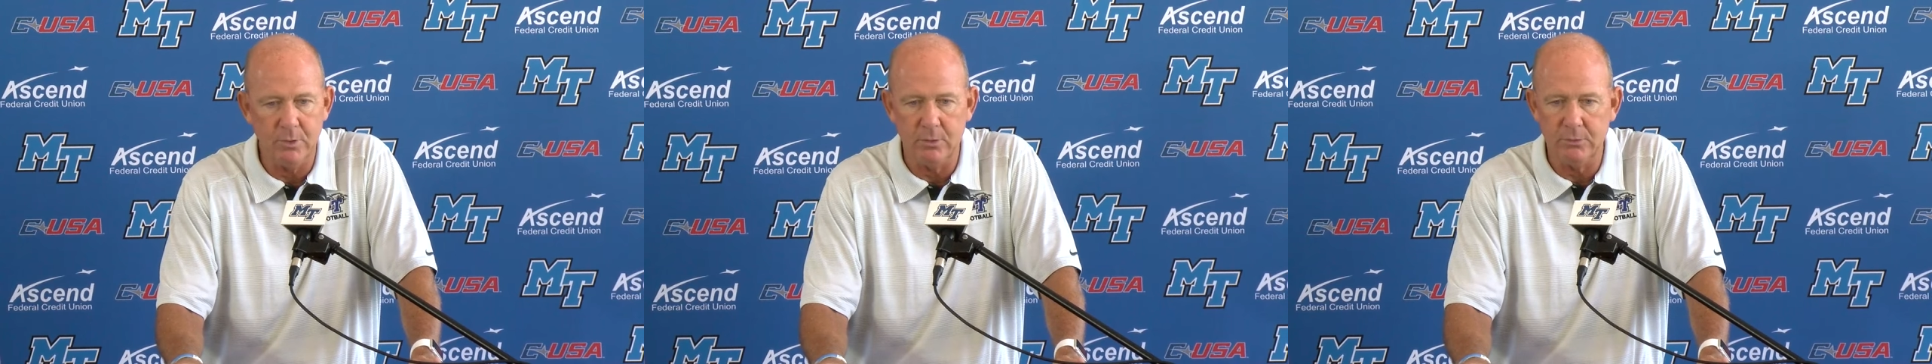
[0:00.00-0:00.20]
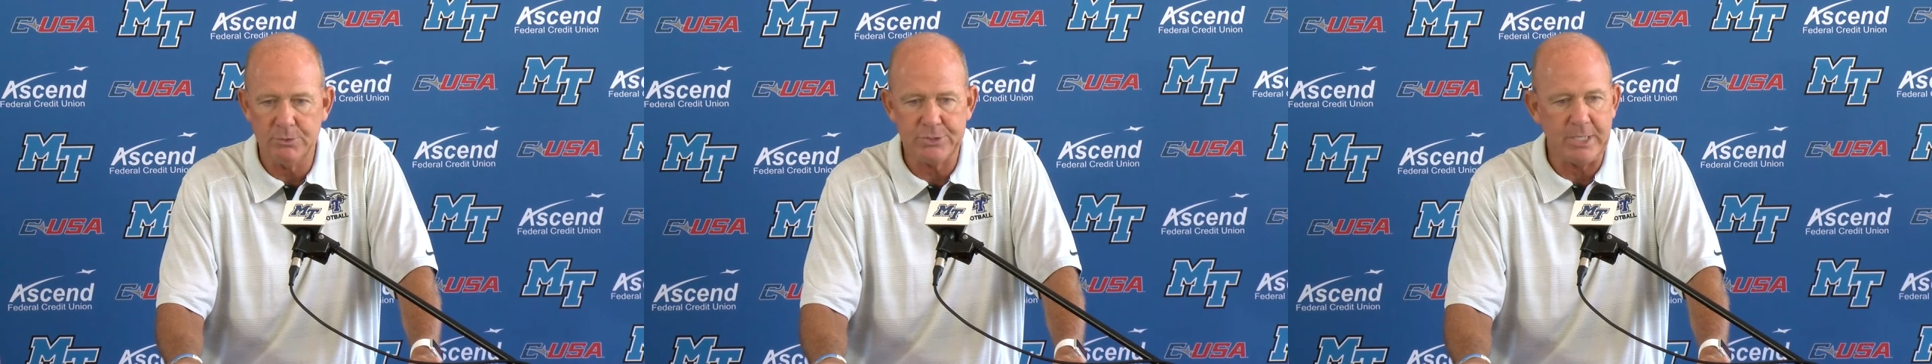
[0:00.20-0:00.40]

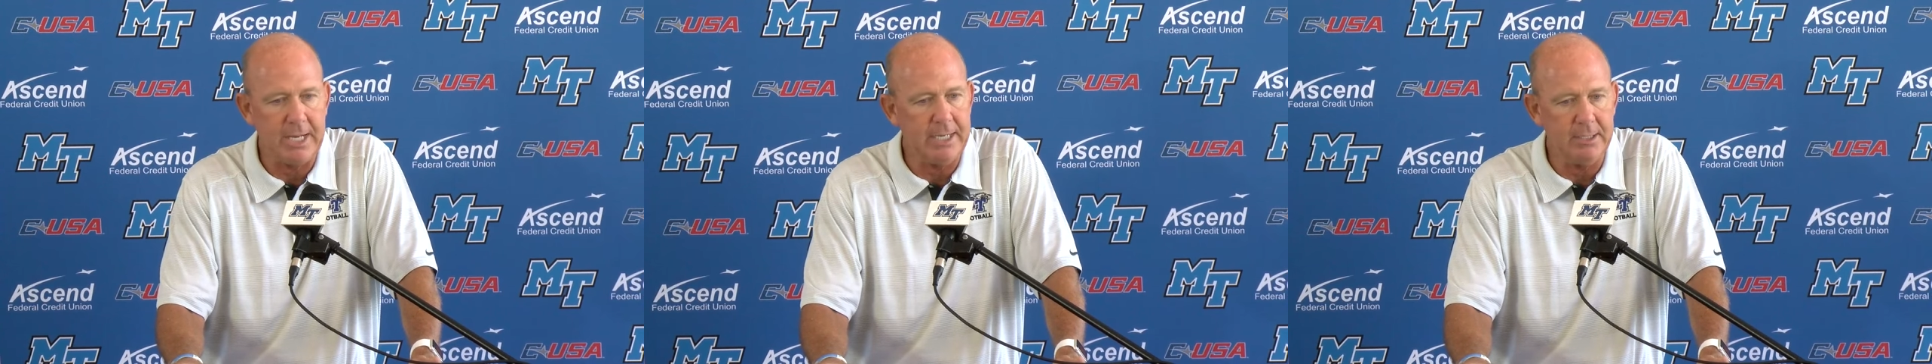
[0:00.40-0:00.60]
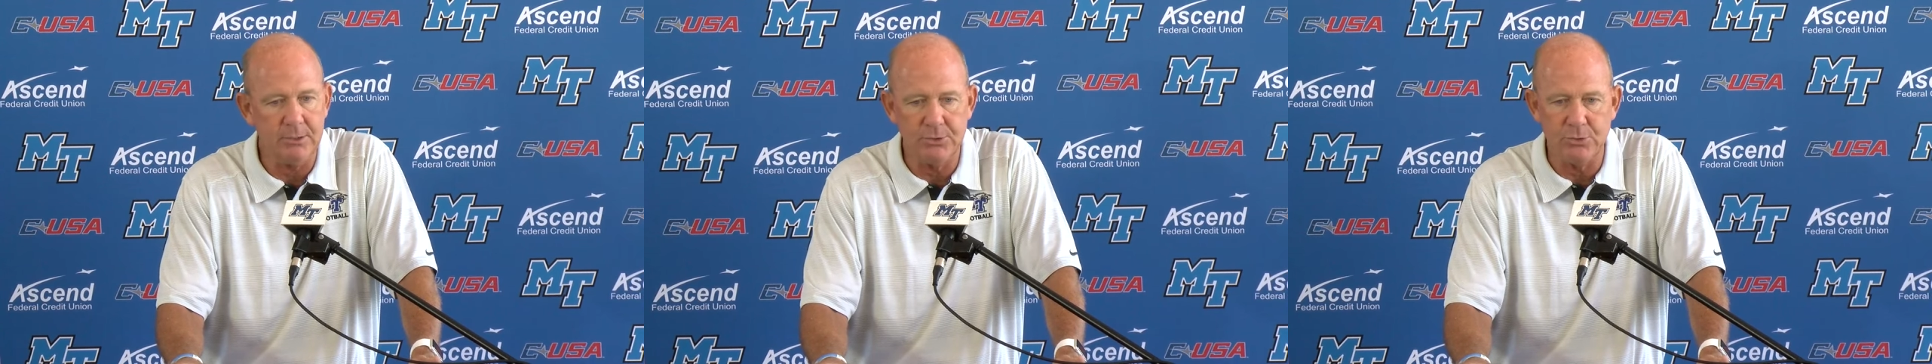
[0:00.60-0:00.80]
know,
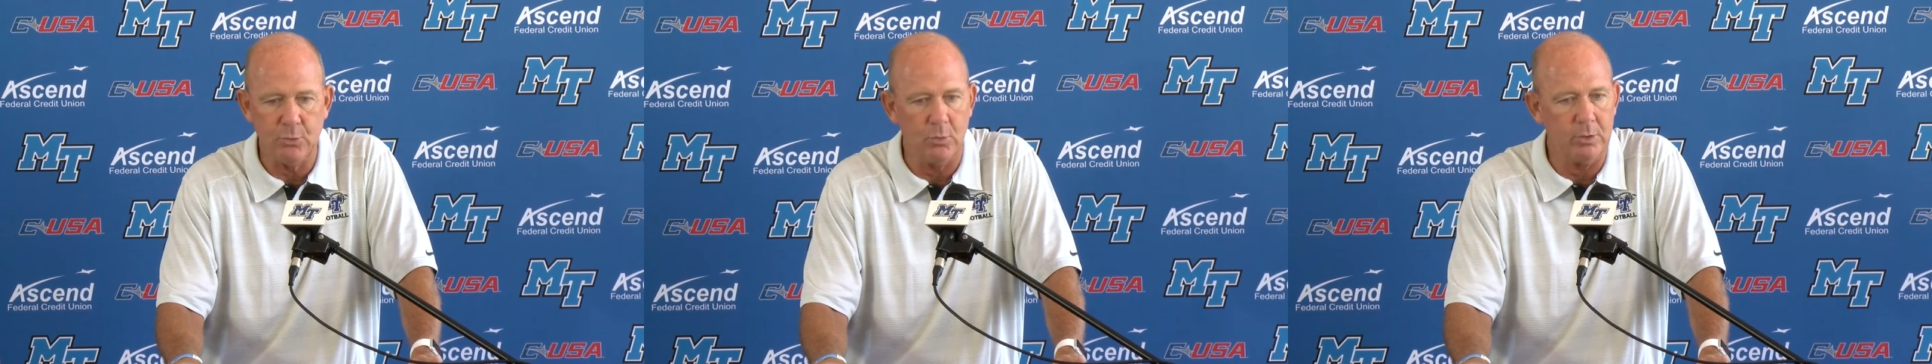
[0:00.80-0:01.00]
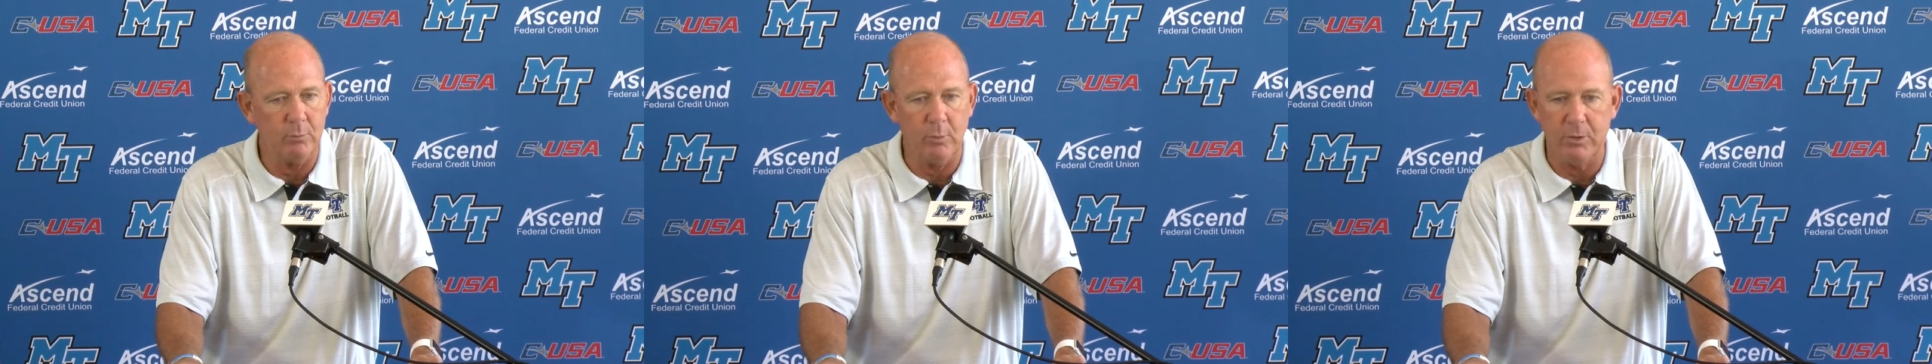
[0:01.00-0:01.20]
Shane and
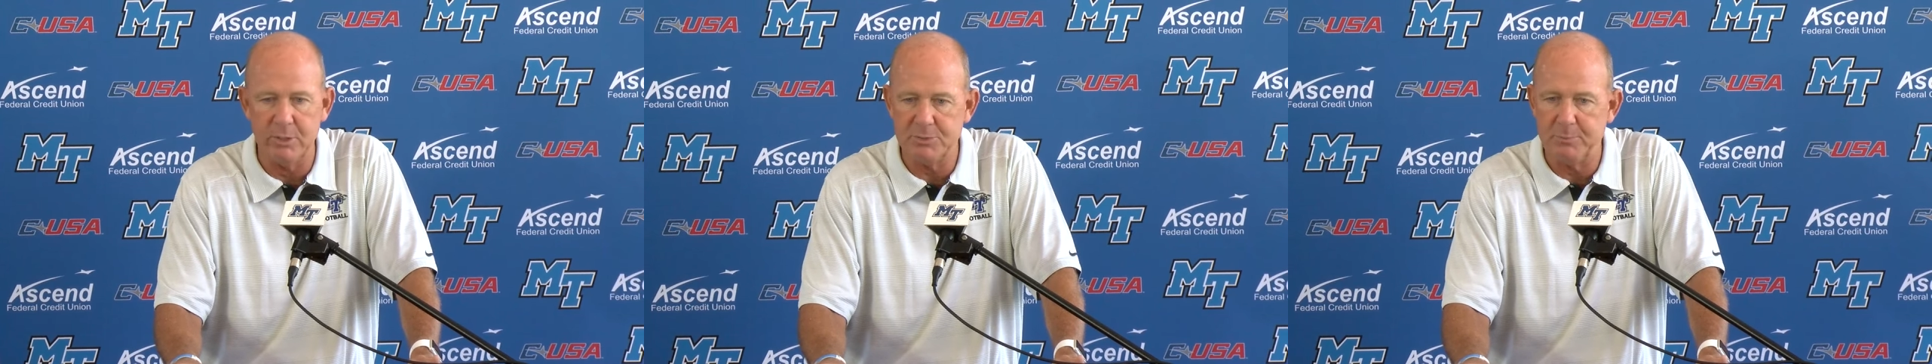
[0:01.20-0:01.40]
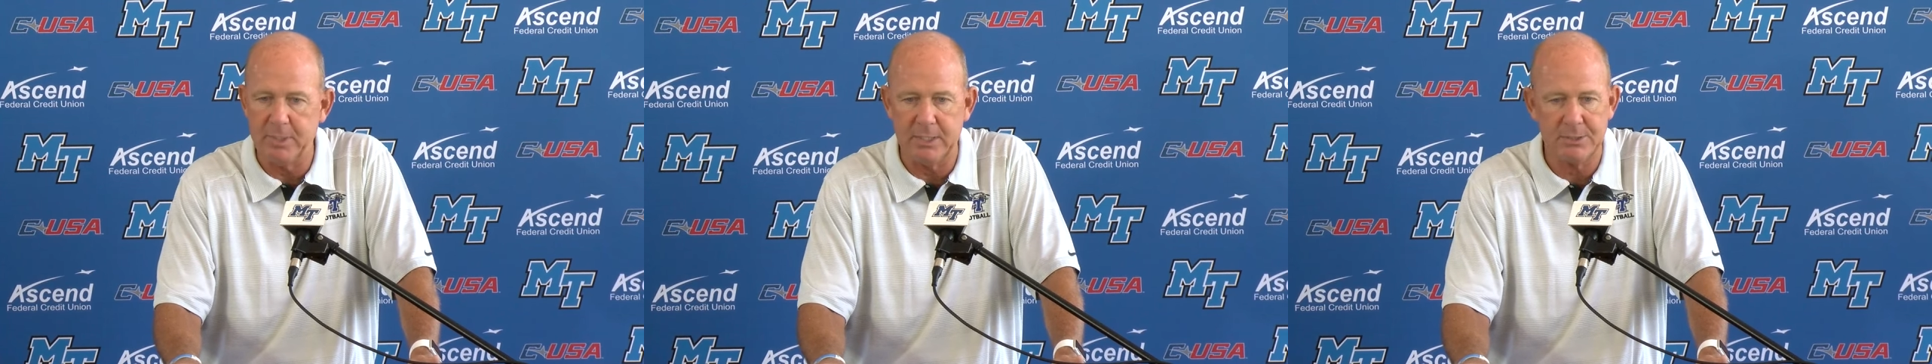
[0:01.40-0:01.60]
Jordan were
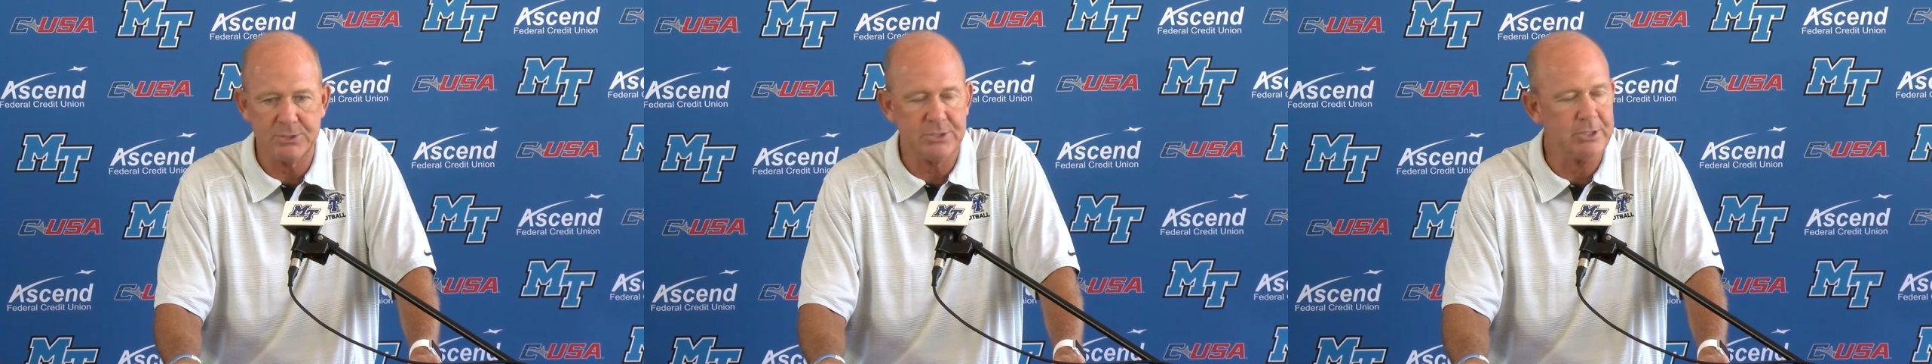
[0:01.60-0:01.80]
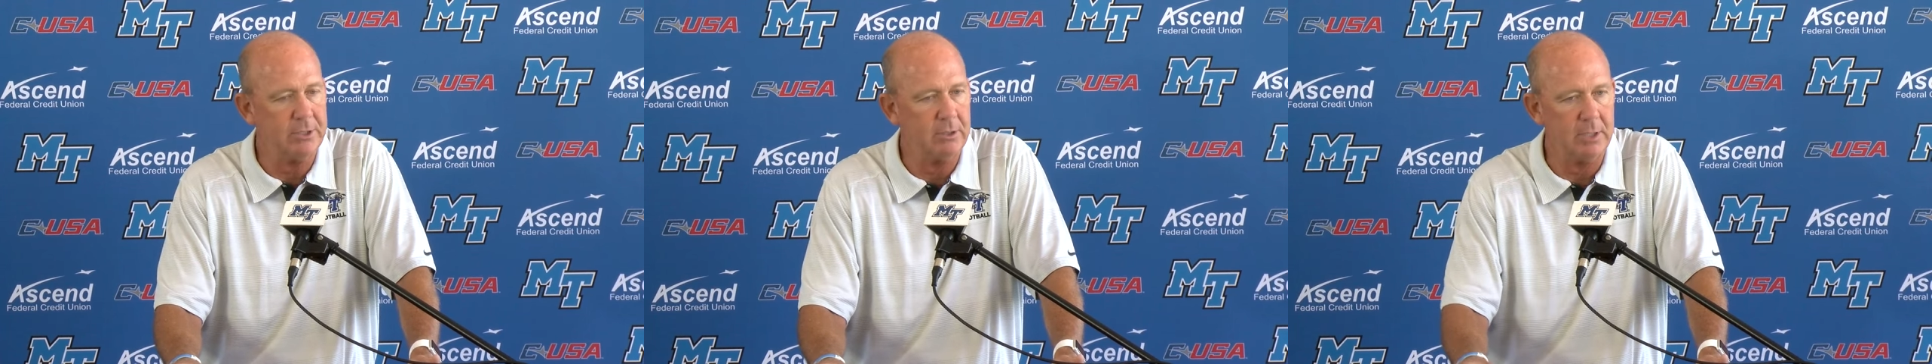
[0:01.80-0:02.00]
his biggest
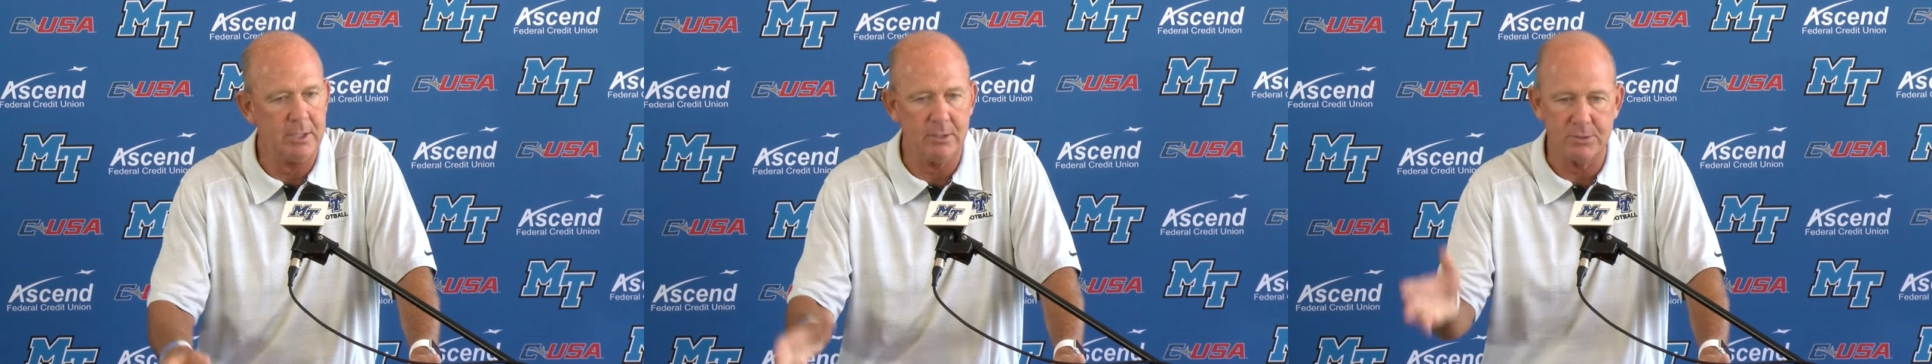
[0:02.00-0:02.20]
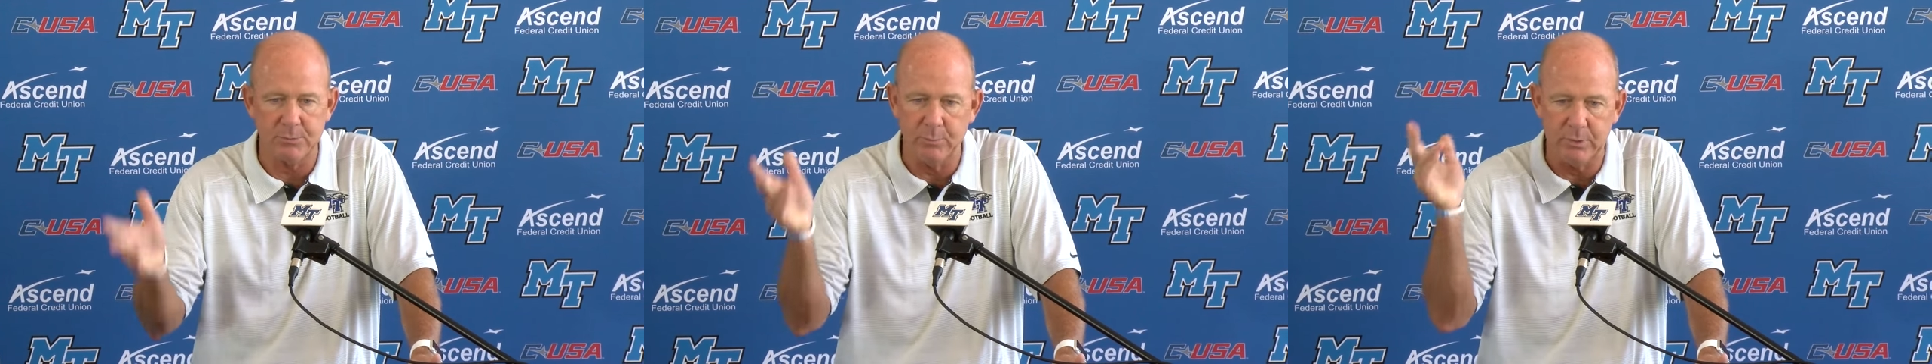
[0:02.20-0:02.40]
cheerleaders.